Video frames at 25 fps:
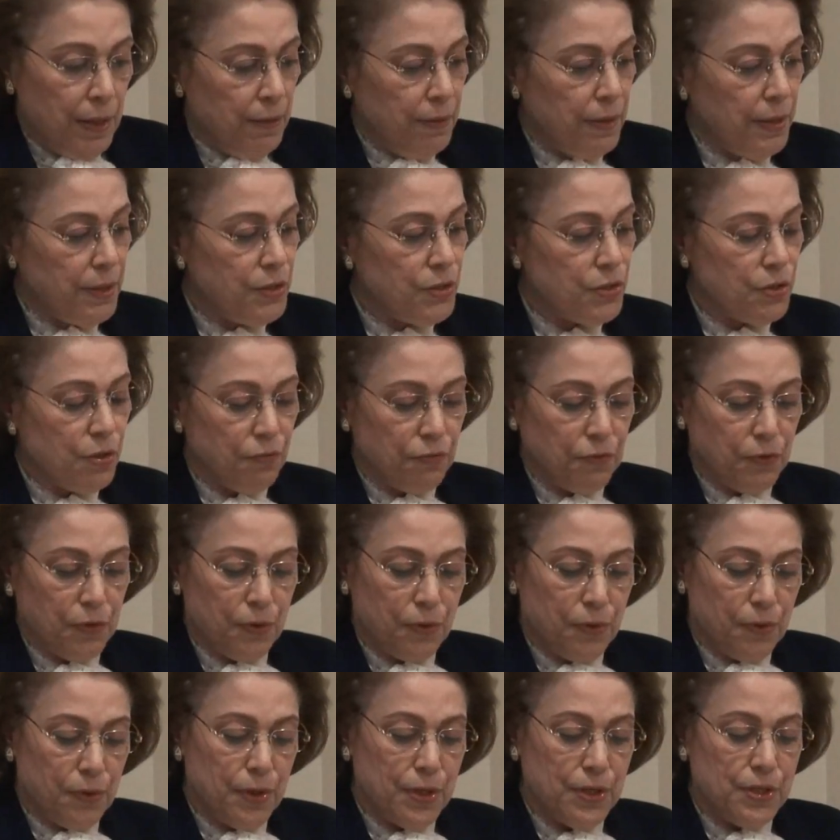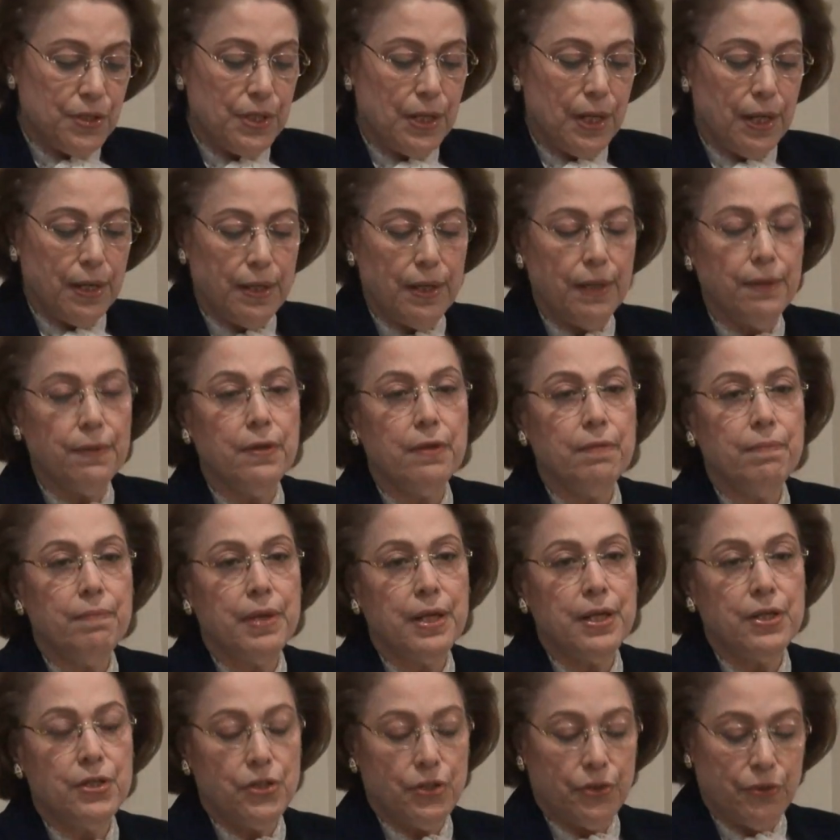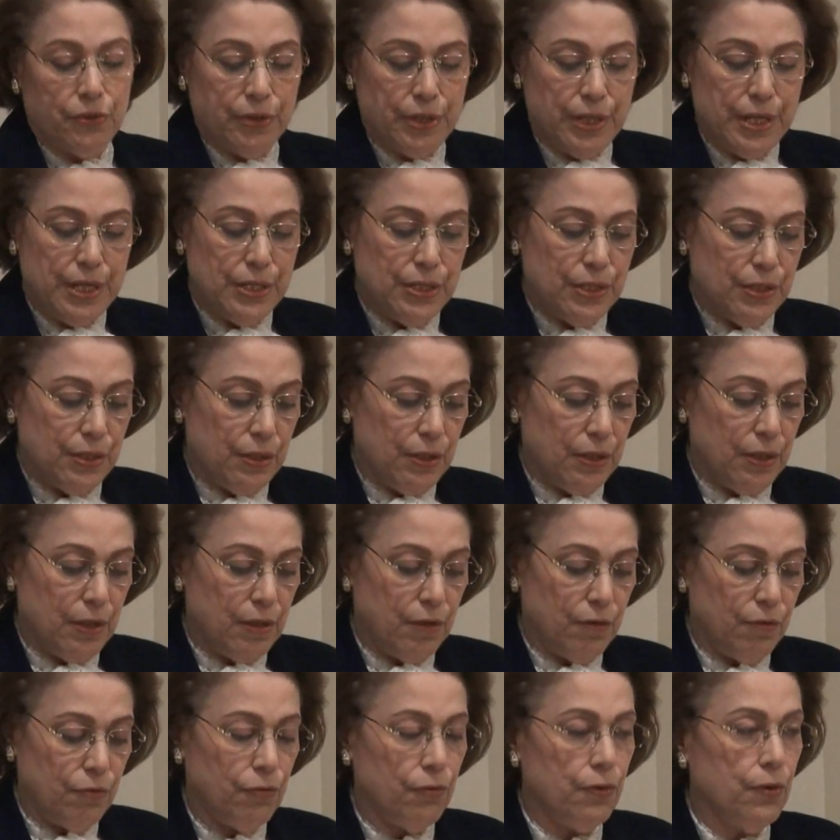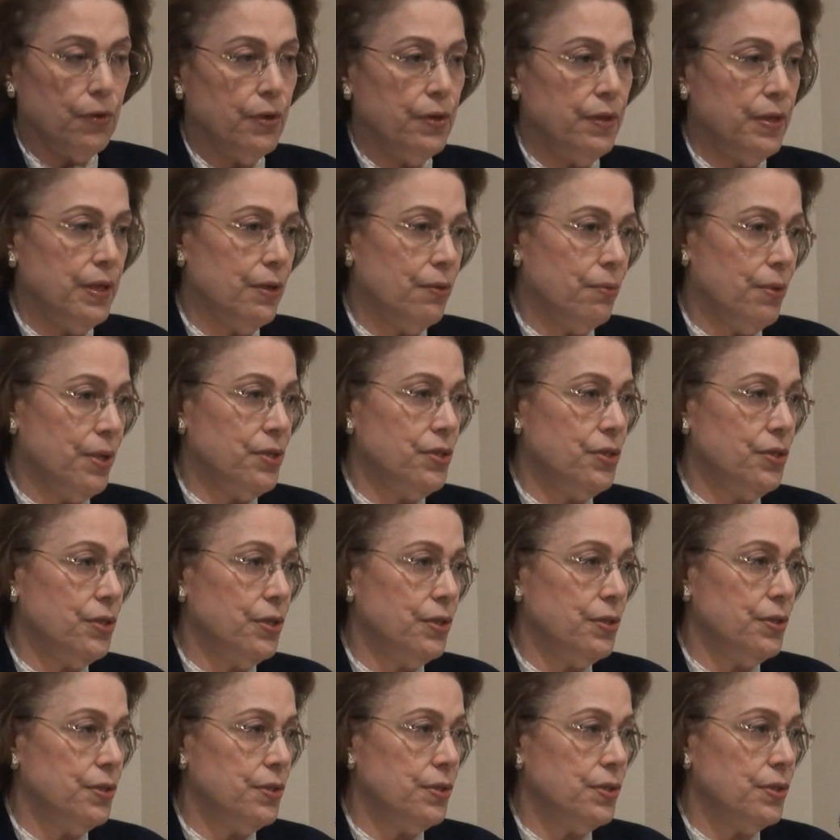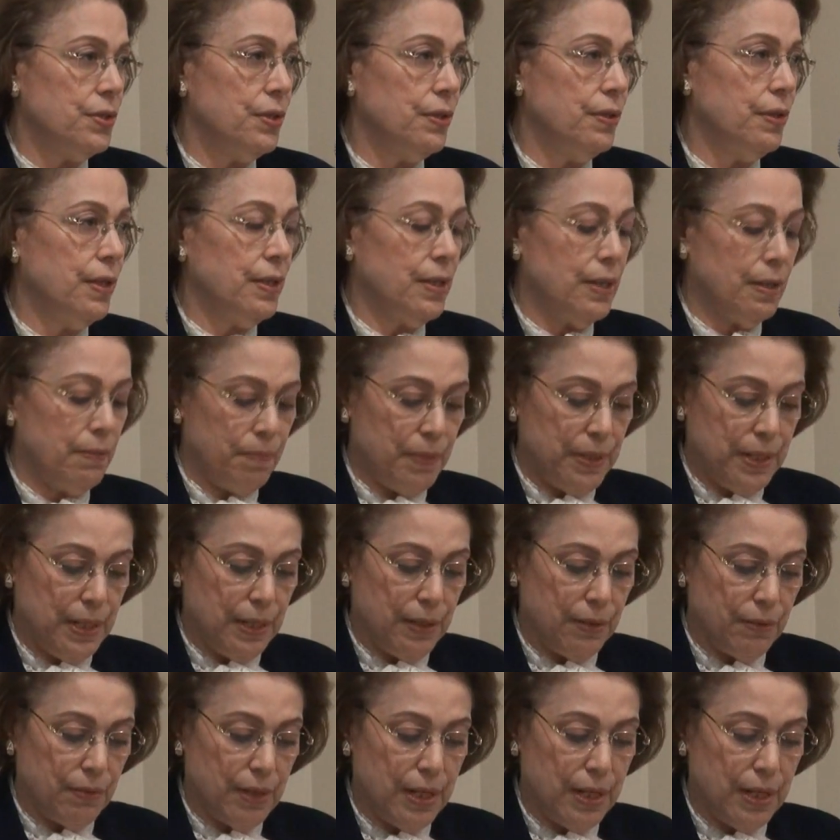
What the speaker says: There is, of course, another major reason for the questions that are being